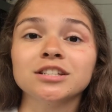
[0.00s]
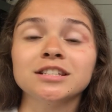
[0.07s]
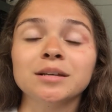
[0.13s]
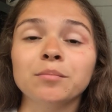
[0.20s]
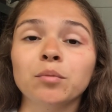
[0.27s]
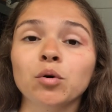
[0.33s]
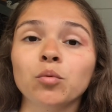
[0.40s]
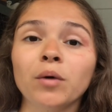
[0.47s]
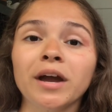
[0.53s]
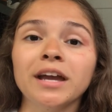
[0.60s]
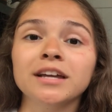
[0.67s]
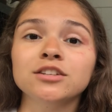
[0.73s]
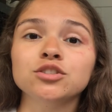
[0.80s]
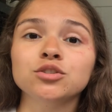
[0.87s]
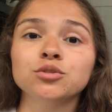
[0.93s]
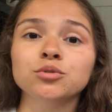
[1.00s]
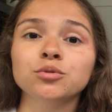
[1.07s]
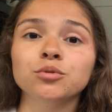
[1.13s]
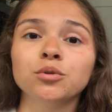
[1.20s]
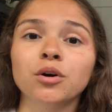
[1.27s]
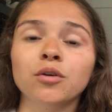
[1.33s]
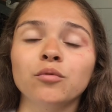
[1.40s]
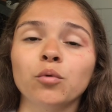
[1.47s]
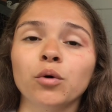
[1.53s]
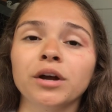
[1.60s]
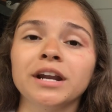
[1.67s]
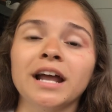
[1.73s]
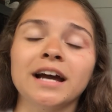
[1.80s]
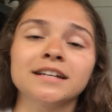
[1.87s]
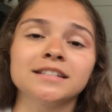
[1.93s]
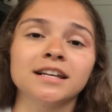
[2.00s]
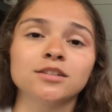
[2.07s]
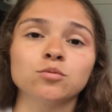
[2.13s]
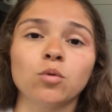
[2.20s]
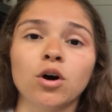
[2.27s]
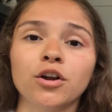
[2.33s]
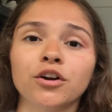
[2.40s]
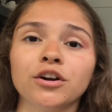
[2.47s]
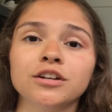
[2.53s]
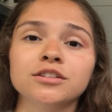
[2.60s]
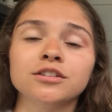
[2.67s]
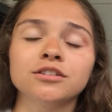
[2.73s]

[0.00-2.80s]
simple way to avoid excess water